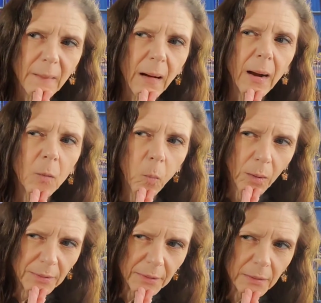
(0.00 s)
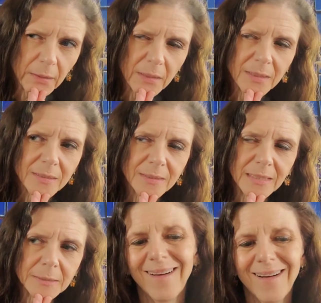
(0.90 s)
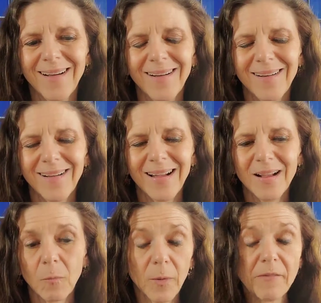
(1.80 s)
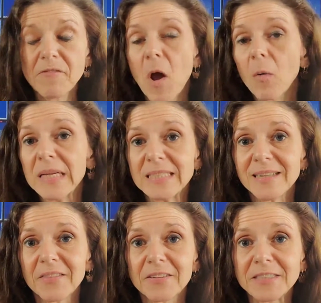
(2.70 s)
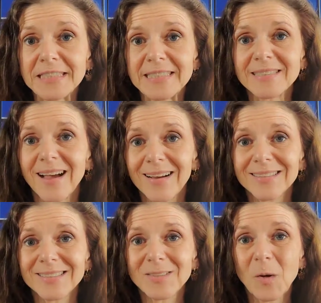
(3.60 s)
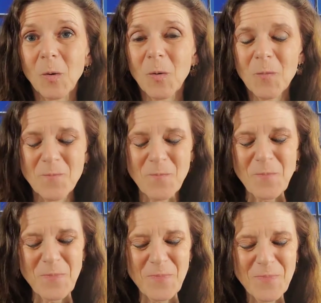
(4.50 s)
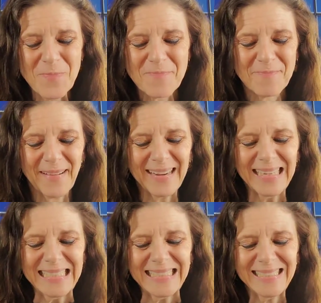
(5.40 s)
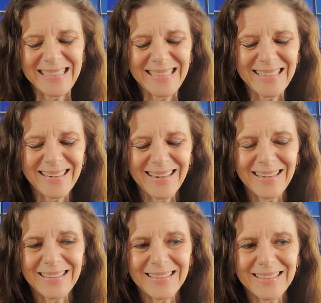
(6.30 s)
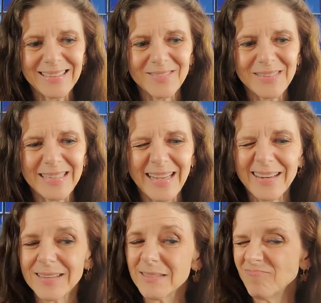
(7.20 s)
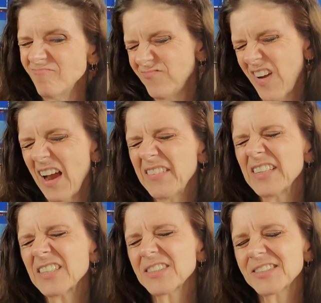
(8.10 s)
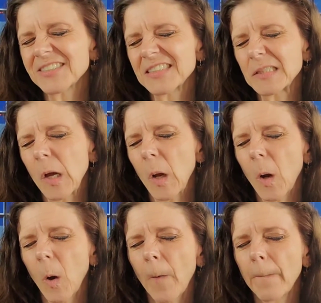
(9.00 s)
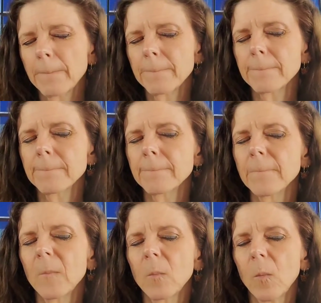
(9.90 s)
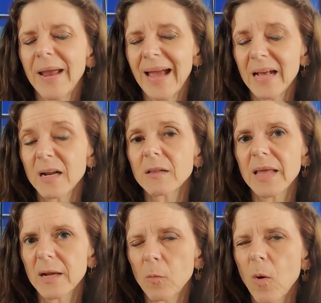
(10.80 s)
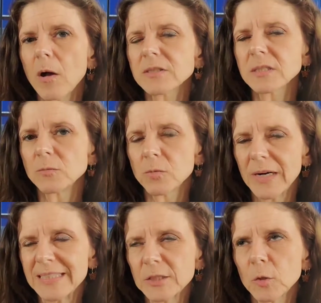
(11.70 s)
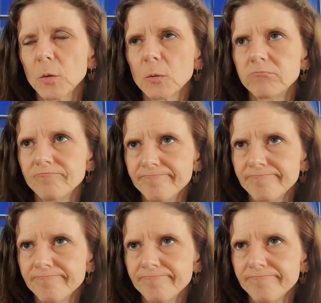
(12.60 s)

I wonder, does my, and we've known each other since high school, but, and we dated 5 years or so. We had like a Ross and Rachel.